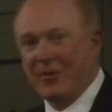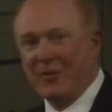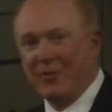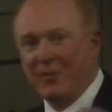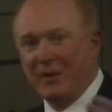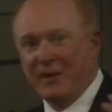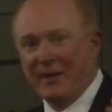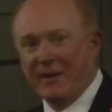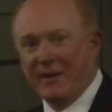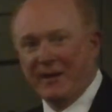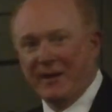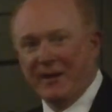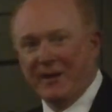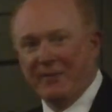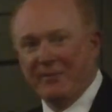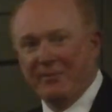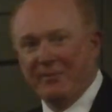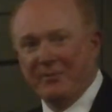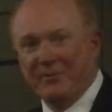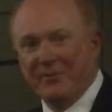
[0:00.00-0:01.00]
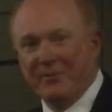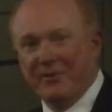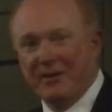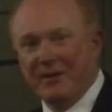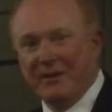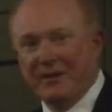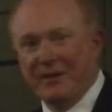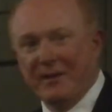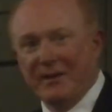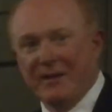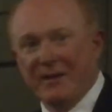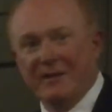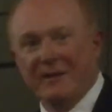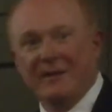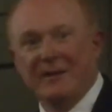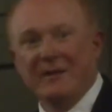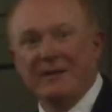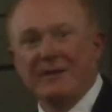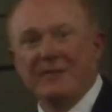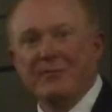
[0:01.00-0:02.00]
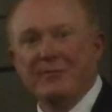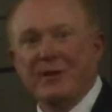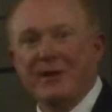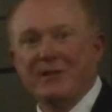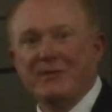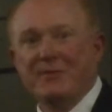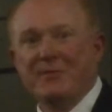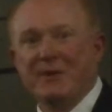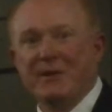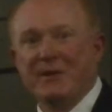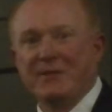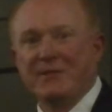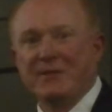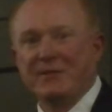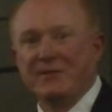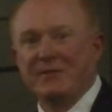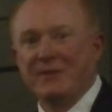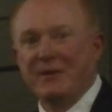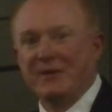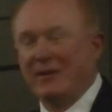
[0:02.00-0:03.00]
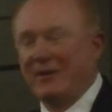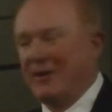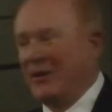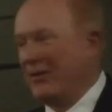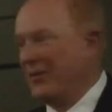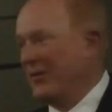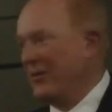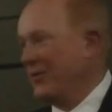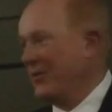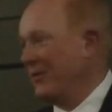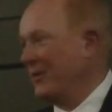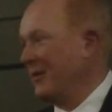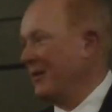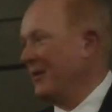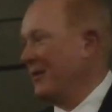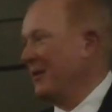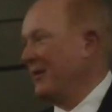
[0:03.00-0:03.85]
opening up the prospects of other